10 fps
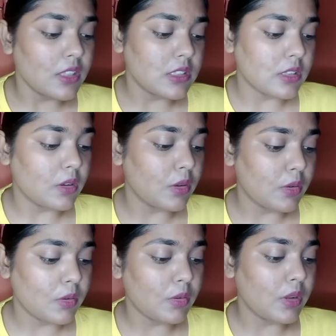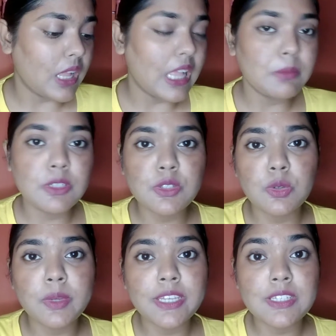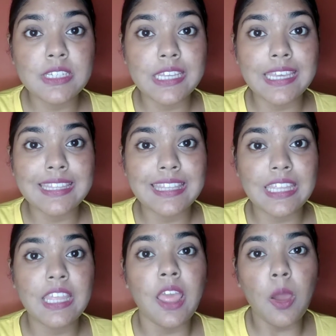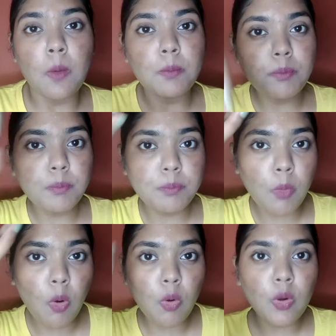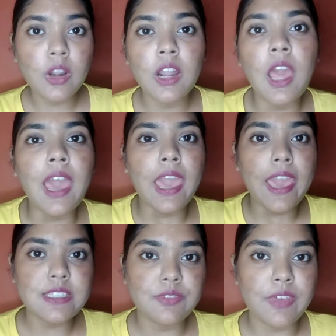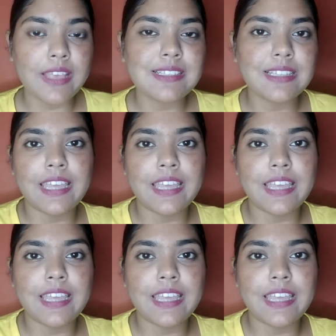So I'll be doing today the pore SFX.